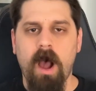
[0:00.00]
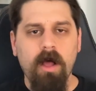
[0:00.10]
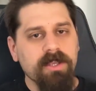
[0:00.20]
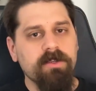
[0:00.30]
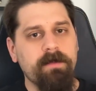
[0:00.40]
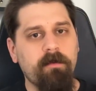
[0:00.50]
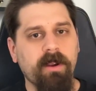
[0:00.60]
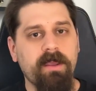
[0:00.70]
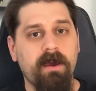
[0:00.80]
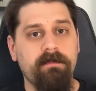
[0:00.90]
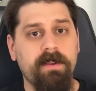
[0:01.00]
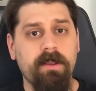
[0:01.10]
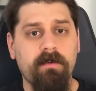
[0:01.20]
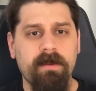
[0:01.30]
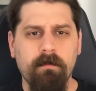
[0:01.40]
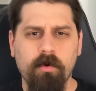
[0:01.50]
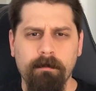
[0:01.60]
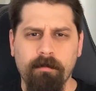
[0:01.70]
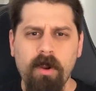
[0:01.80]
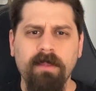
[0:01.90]
I'll also be working on a video that more
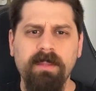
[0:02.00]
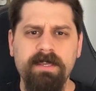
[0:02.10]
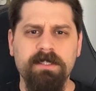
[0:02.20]
broadly